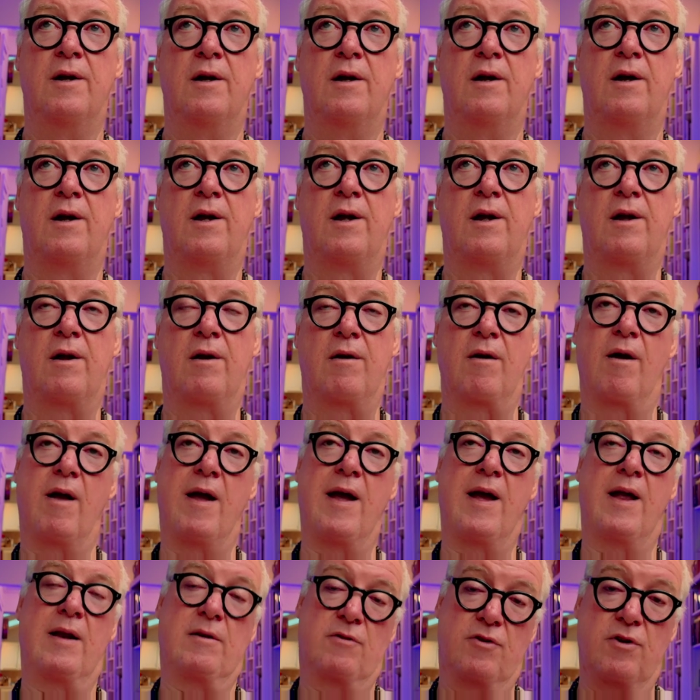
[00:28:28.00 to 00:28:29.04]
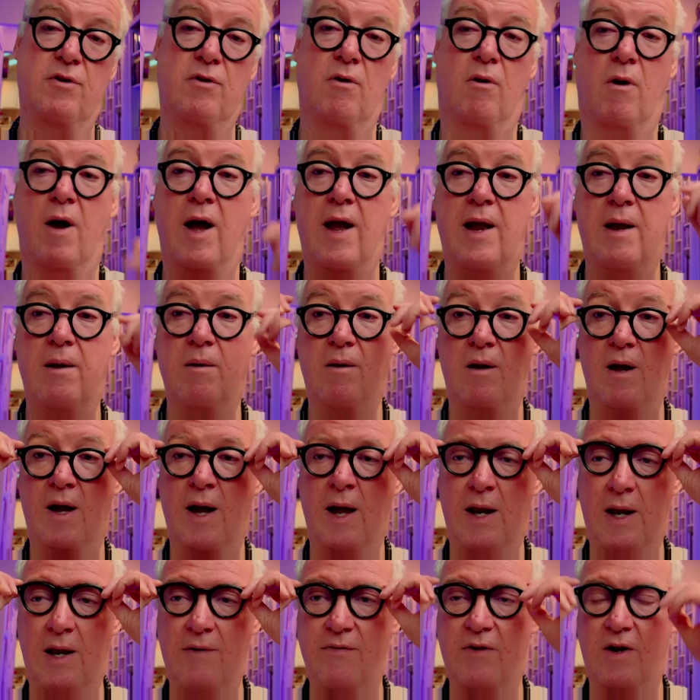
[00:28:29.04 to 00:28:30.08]
and
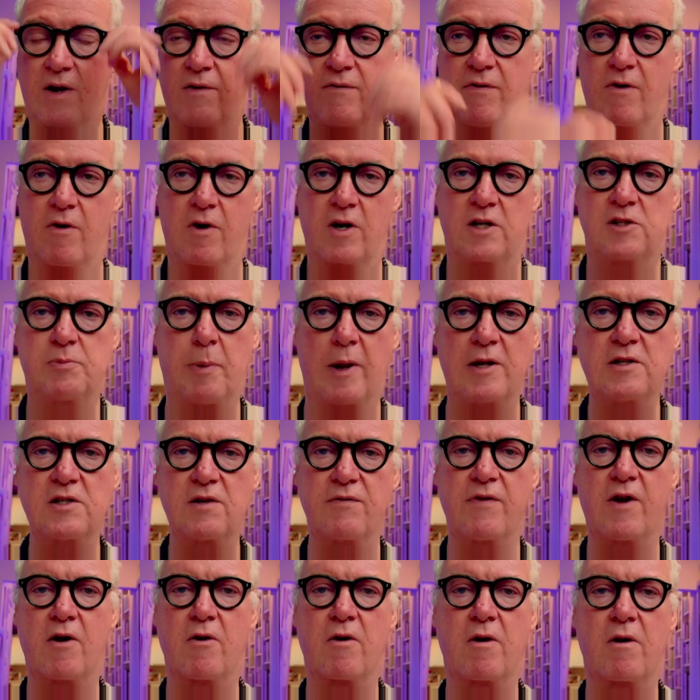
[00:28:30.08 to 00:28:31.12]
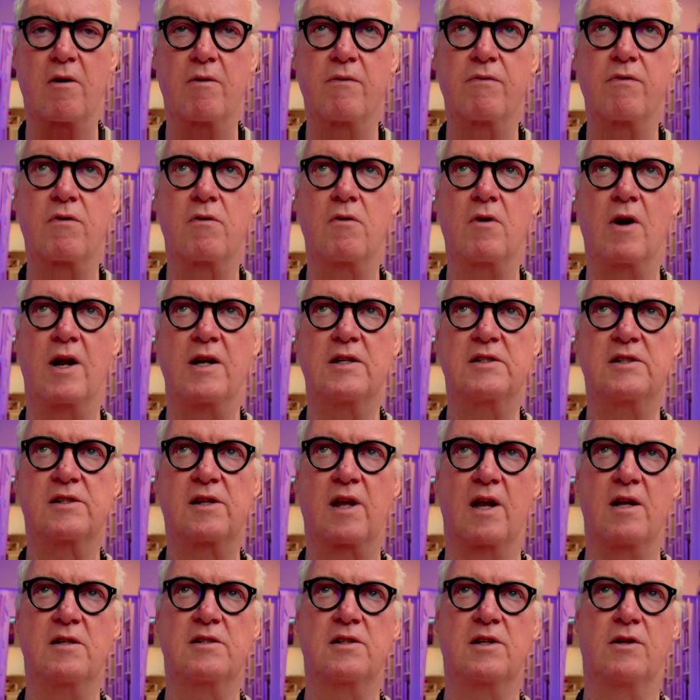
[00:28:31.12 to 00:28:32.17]
I live in a very expensive area of the United
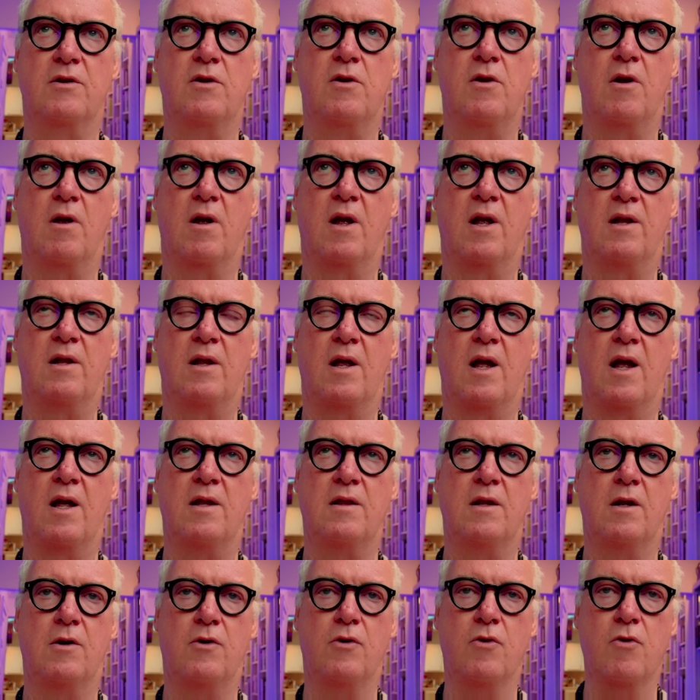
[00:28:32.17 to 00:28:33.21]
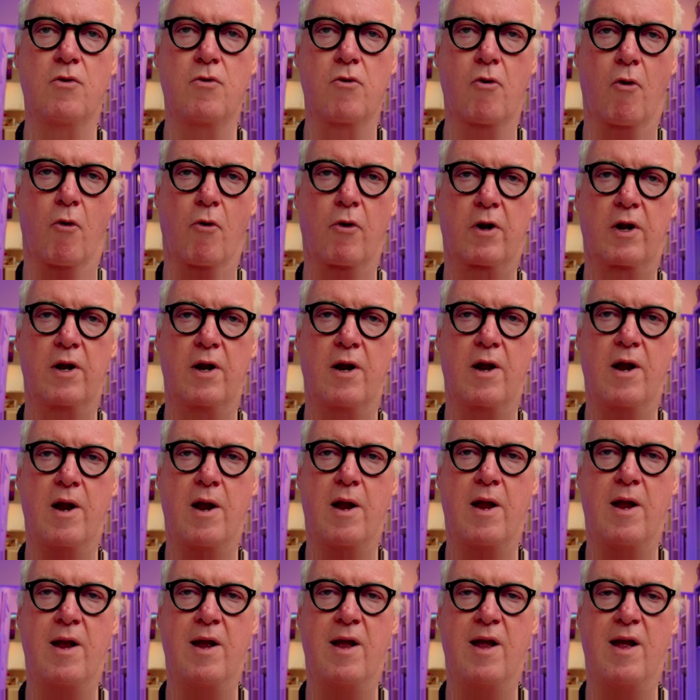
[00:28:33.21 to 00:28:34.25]
States, in the New York
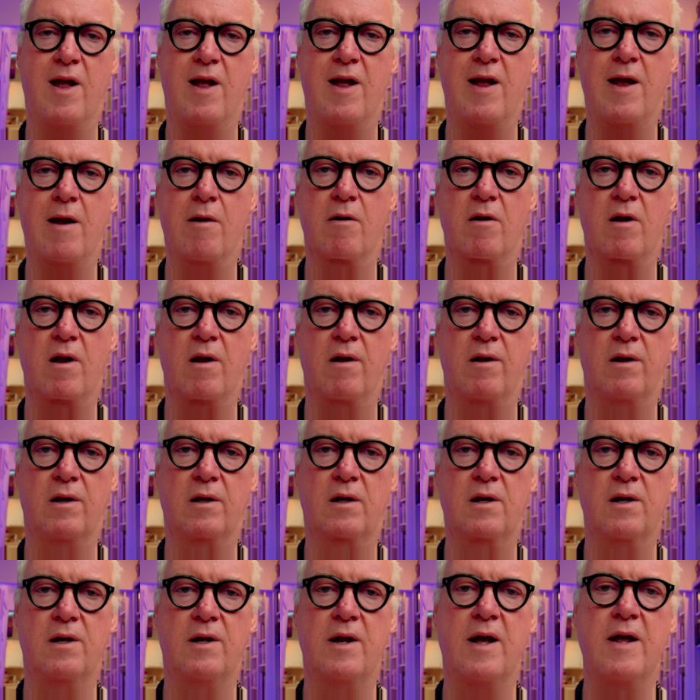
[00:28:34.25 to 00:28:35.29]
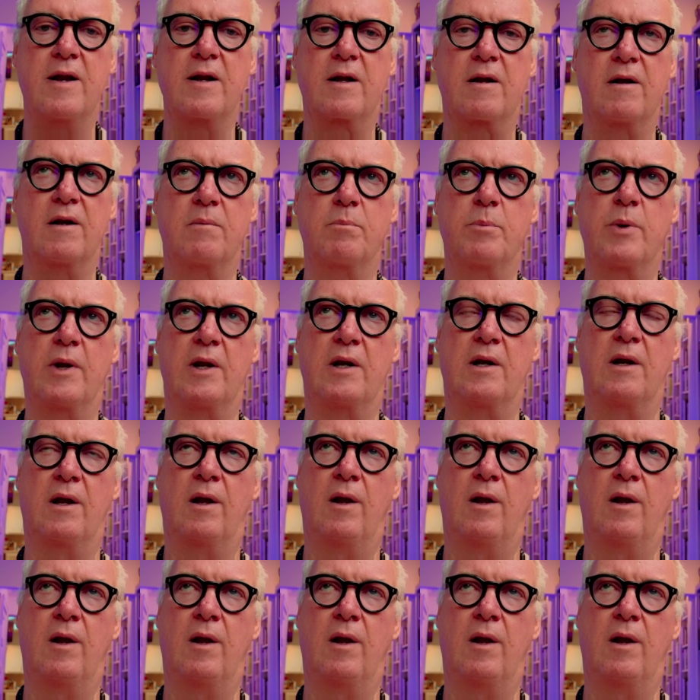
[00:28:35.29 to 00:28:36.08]
area in Connecticut, but